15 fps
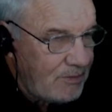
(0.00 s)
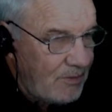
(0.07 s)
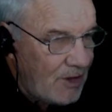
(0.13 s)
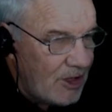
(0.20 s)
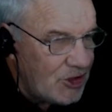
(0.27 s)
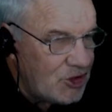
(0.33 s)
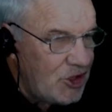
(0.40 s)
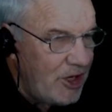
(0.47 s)

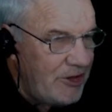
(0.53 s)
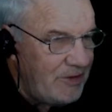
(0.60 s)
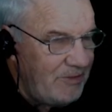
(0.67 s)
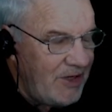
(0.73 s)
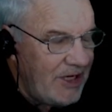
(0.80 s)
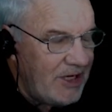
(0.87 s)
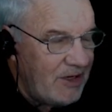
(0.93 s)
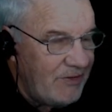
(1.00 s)
I show them
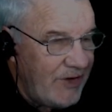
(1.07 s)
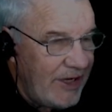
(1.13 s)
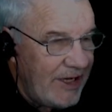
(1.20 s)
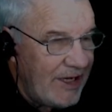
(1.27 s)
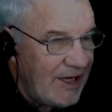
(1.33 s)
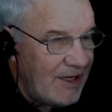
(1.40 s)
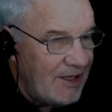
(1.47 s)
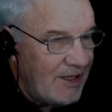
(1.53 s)
negative
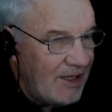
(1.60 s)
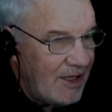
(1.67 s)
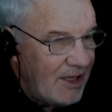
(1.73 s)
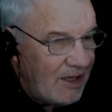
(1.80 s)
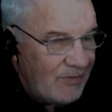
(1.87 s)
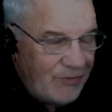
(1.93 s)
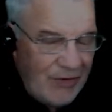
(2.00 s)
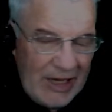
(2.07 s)
here.
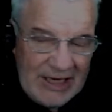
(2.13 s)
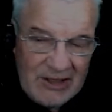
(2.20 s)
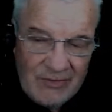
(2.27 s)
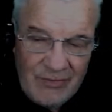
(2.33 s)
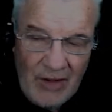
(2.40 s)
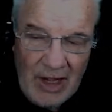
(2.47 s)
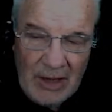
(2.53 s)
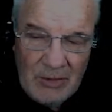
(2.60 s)
In fact,
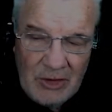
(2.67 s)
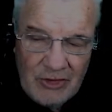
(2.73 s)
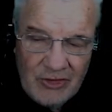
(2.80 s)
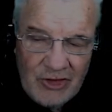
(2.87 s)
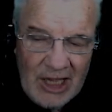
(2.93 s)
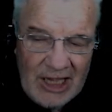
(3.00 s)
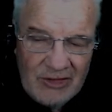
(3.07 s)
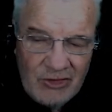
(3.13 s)
if I
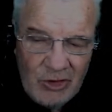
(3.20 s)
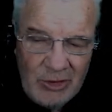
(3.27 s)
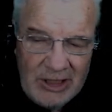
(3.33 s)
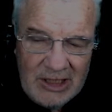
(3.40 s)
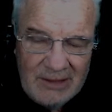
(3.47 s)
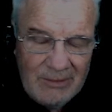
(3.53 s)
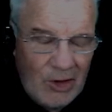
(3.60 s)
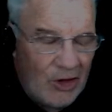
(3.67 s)
was doing
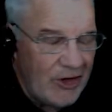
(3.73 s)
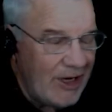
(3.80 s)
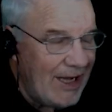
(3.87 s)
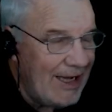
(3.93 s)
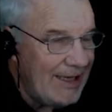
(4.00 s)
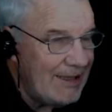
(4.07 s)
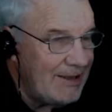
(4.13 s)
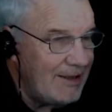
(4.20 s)
them on
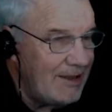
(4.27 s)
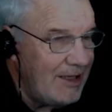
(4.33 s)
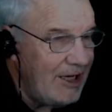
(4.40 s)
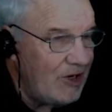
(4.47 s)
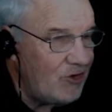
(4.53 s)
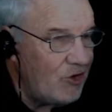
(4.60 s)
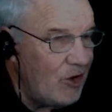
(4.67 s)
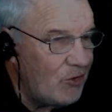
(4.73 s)
a
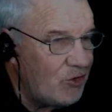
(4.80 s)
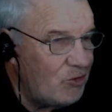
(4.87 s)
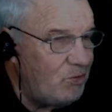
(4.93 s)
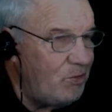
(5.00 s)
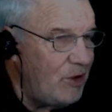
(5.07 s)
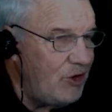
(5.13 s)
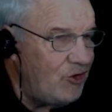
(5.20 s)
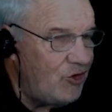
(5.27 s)
Excel
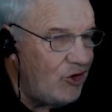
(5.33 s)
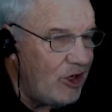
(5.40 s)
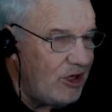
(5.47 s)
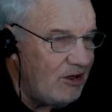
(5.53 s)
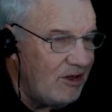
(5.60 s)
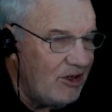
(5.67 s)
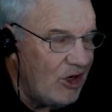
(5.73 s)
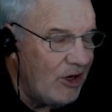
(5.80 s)
spreadsheet,
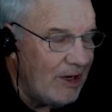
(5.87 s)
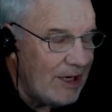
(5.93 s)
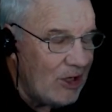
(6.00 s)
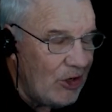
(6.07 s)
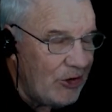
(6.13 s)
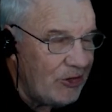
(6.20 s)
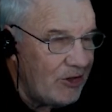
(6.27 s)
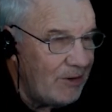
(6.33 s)
you know, a
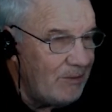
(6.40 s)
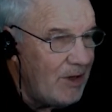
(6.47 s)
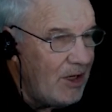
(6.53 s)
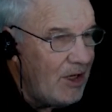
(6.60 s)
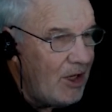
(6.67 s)
lot of them,